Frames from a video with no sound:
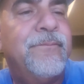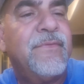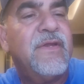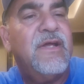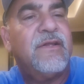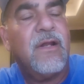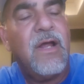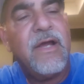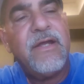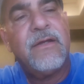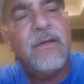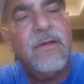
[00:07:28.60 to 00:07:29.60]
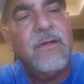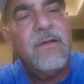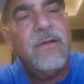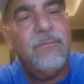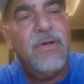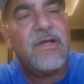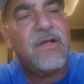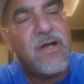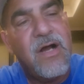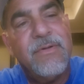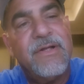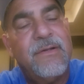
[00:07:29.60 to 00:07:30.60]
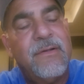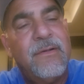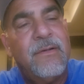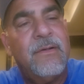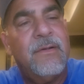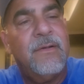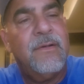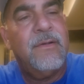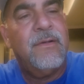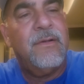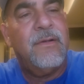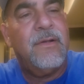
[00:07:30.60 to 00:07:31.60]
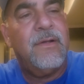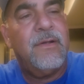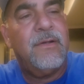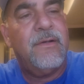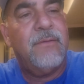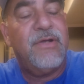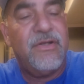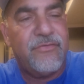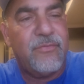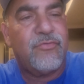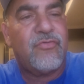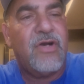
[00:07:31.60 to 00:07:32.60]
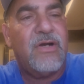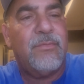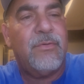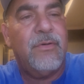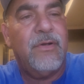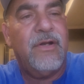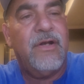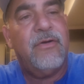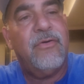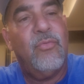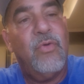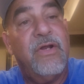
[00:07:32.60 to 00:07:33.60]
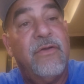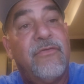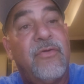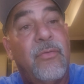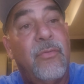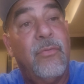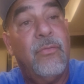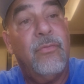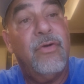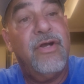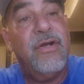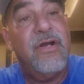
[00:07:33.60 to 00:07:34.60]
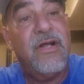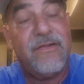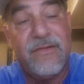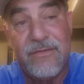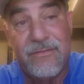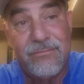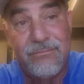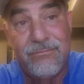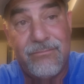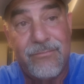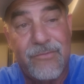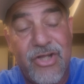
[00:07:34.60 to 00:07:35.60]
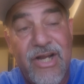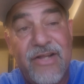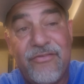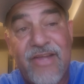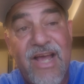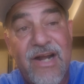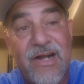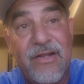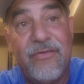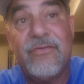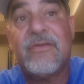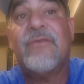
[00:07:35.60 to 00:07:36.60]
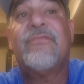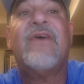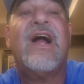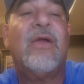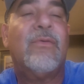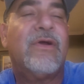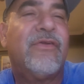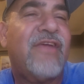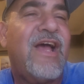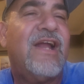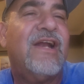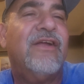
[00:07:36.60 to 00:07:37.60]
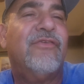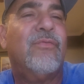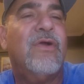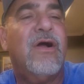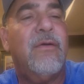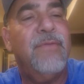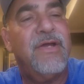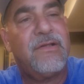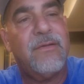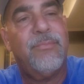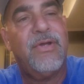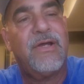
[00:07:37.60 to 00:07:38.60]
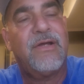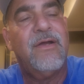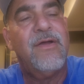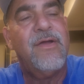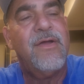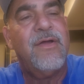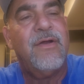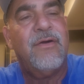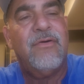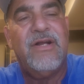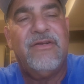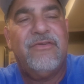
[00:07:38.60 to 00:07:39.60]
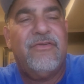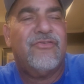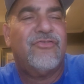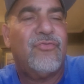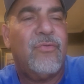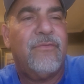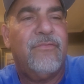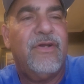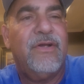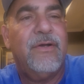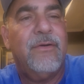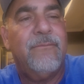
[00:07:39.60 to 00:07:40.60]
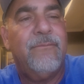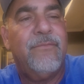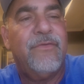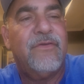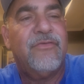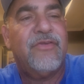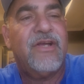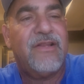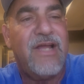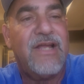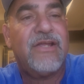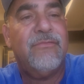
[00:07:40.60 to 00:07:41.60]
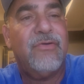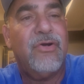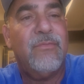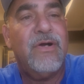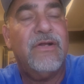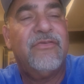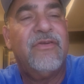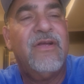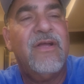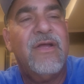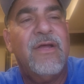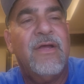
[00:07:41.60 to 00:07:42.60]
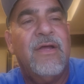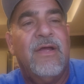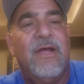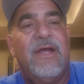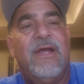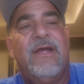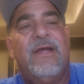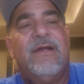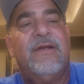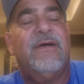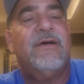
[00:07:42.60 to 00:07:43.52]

hit the like, make a comment, and I'll be a subscriber and enter to win. So not today, Saturday, the following Saturday is when I'll make the pick, right? Just a short video to say thank you very much. And,